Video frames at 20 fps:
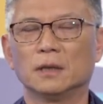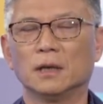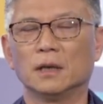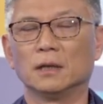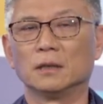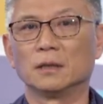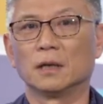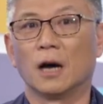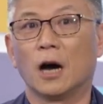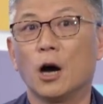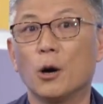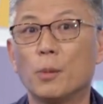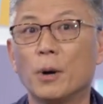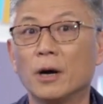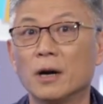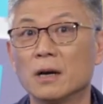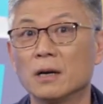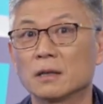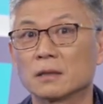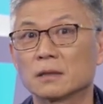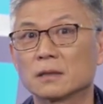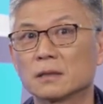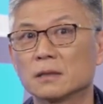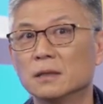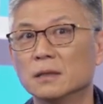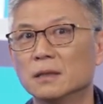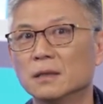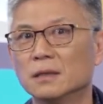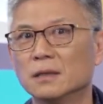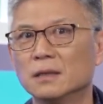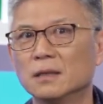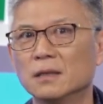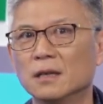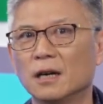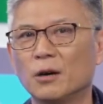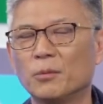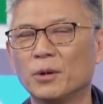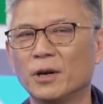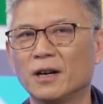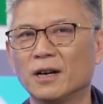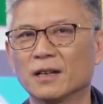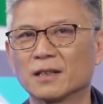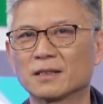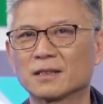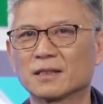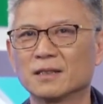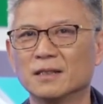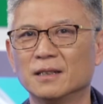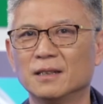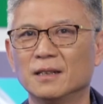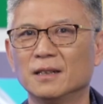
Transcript: And how about us? How about us?